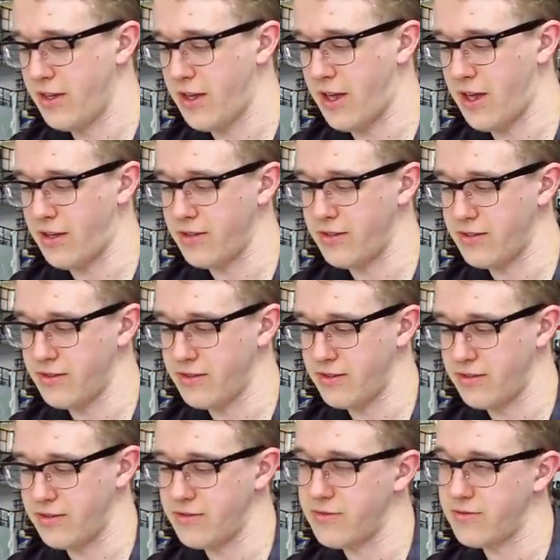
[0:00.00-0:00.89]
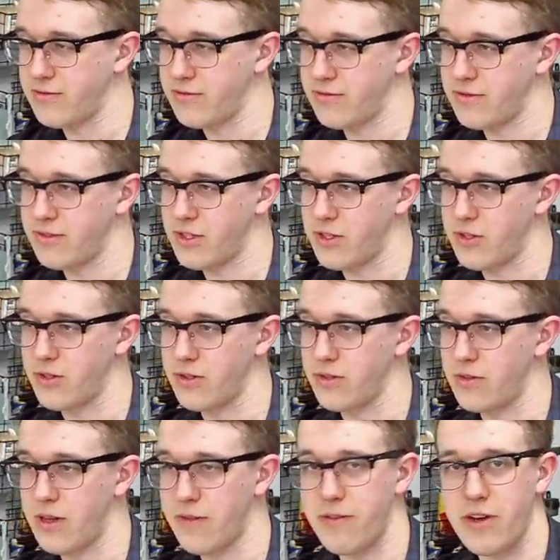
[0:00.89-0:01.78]
And
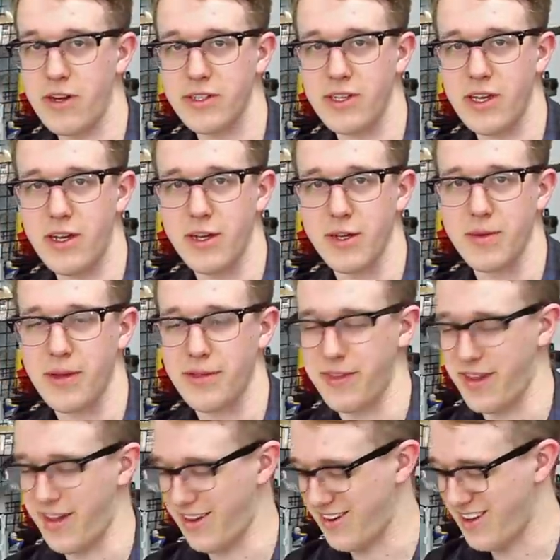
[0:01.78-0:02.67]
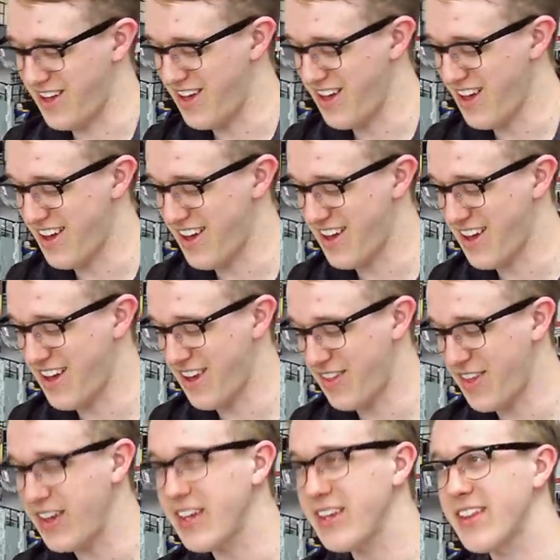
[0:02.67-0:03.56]
so I'm very excited about that. I
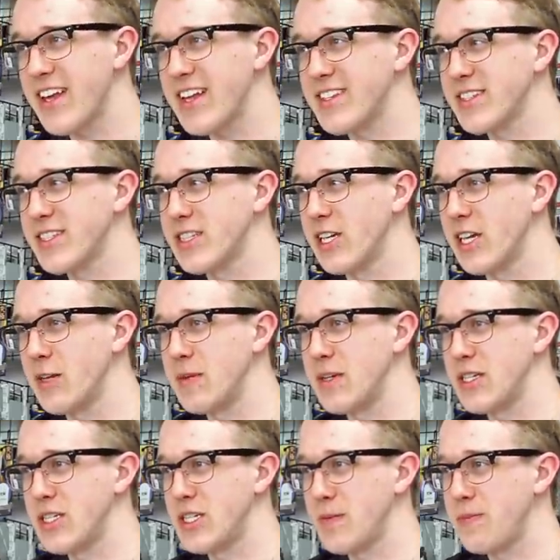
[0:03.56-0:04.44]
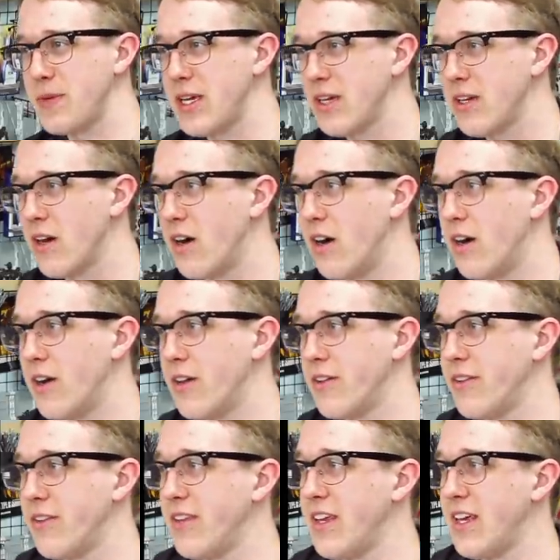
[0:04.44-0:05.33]
think that's going to be shipping
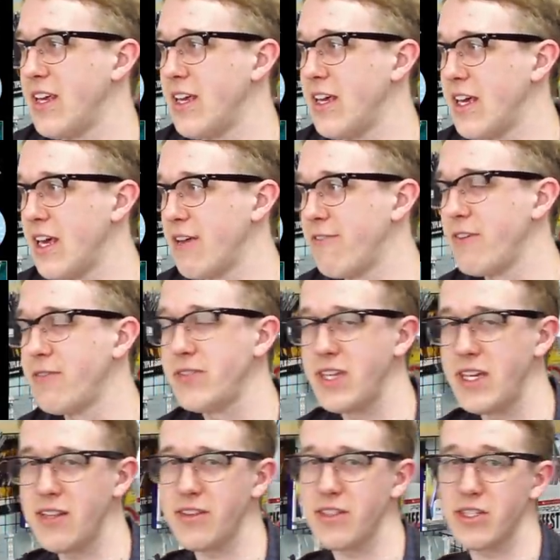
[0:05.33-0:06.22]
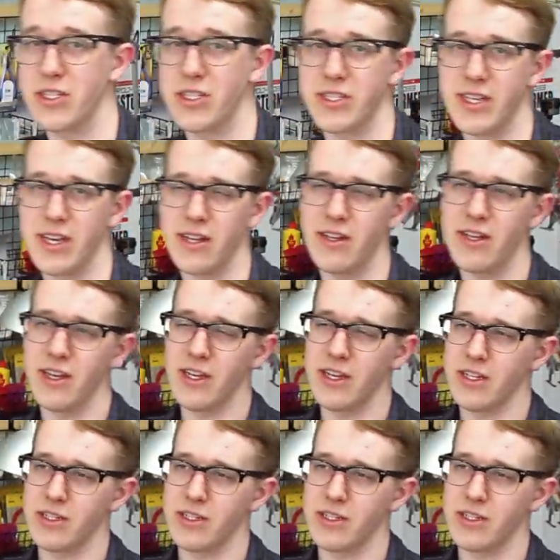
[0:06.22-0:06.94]
on the fifteenth, she said.